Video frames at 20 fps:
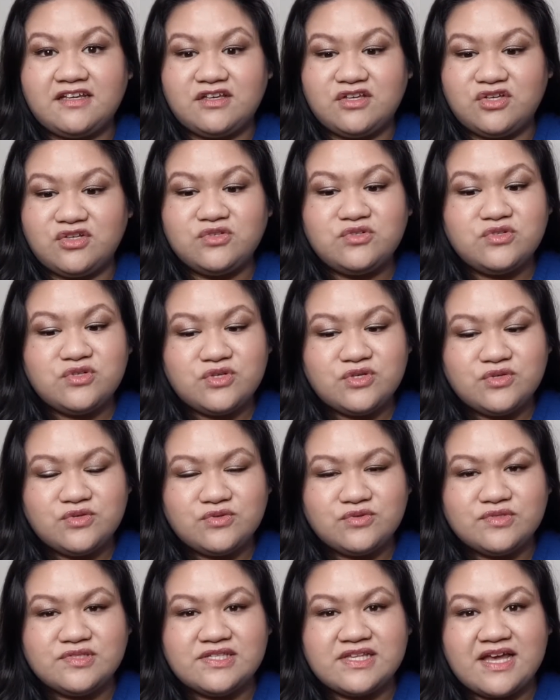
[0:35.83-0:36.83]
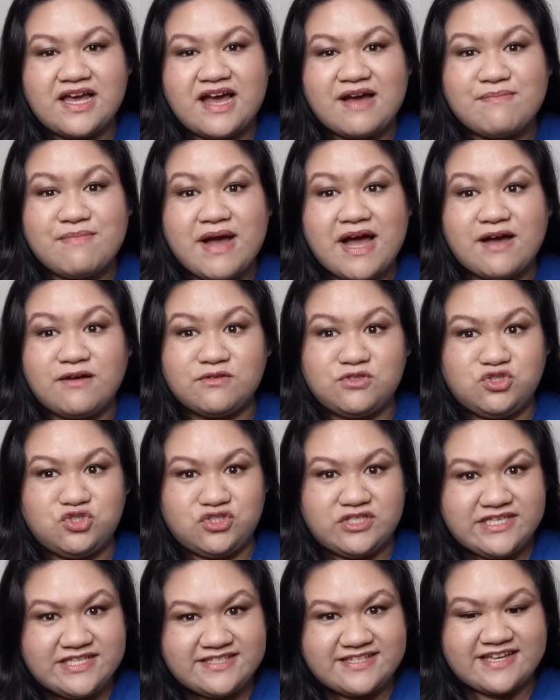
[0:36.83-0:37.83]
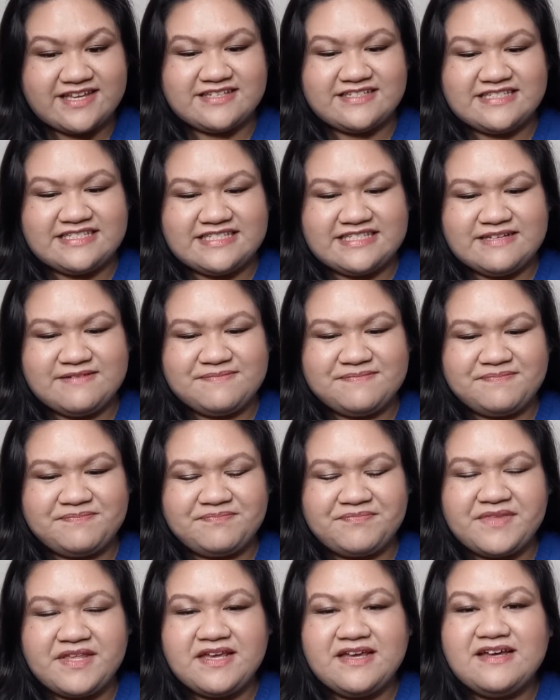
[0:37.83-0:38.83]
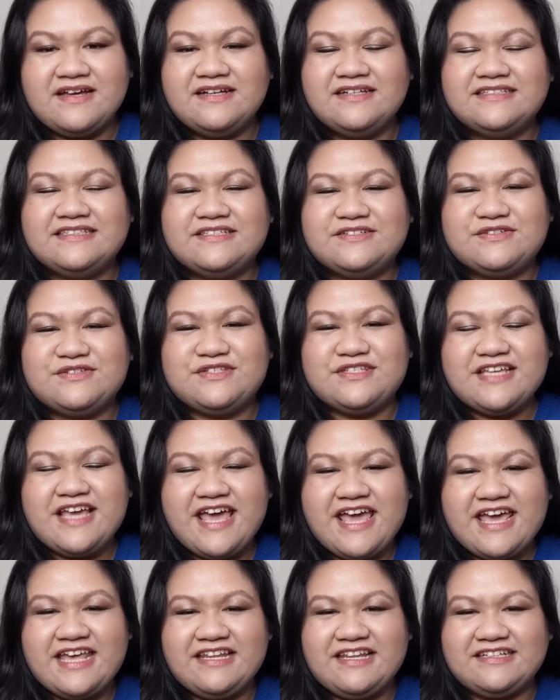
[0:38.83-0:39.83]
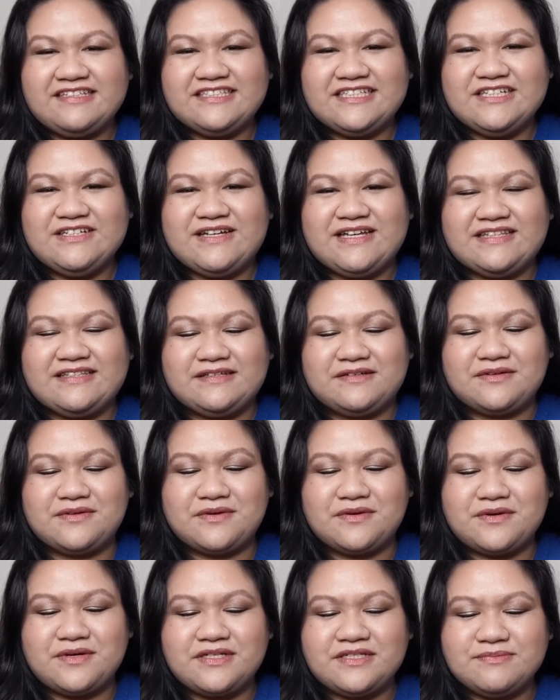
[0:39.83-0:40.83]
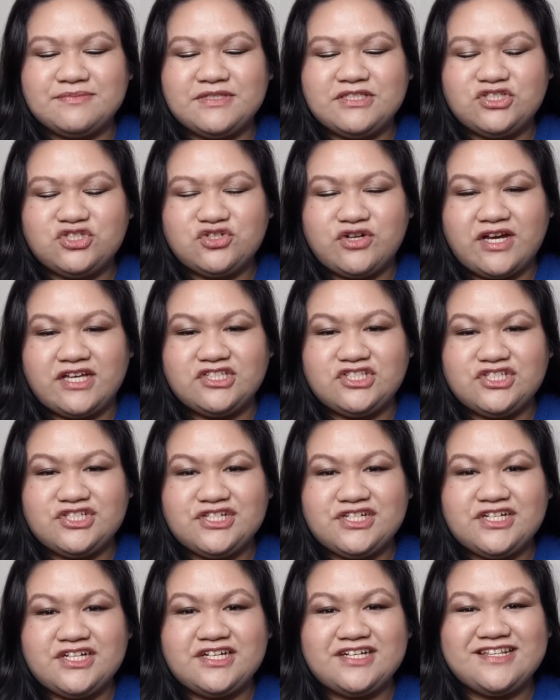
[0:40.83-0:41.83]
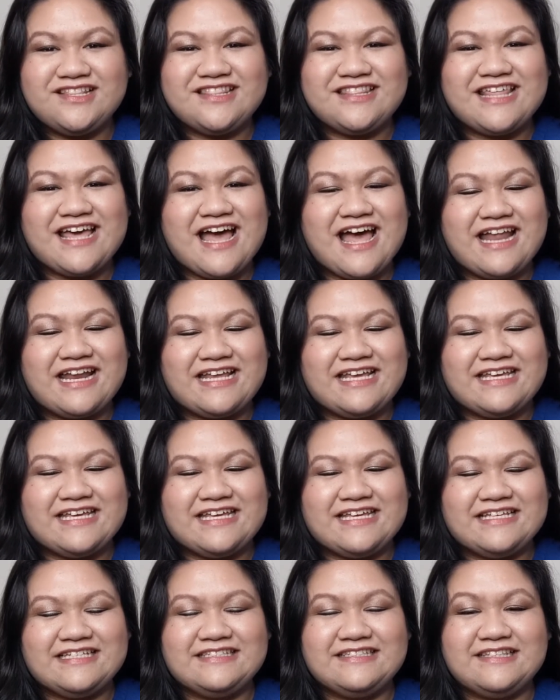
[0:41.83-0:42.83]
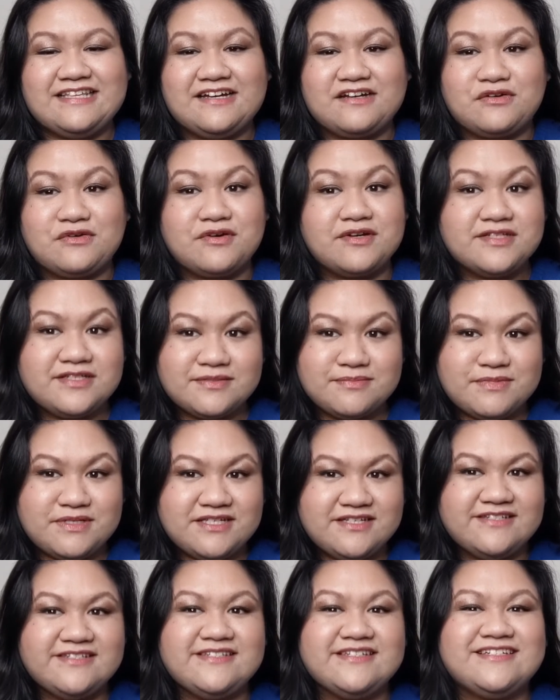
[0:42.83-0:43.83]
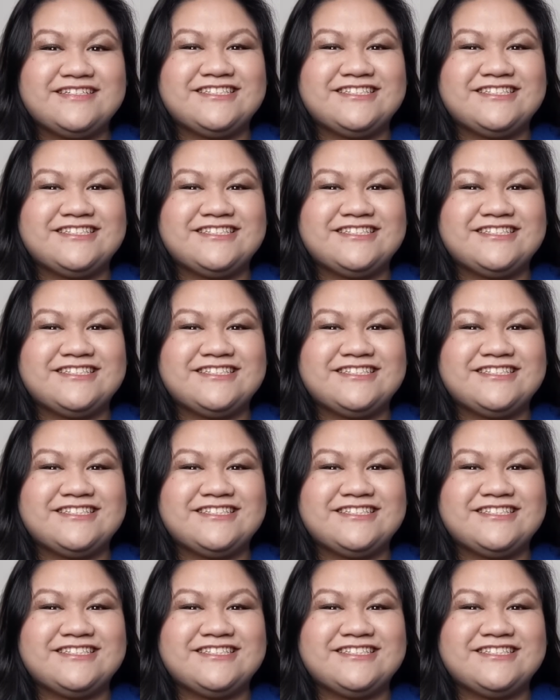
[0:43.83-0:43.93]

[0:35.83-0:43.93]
the good news about Jesus. Today, let's look at the Christmas treasure that is the Christmas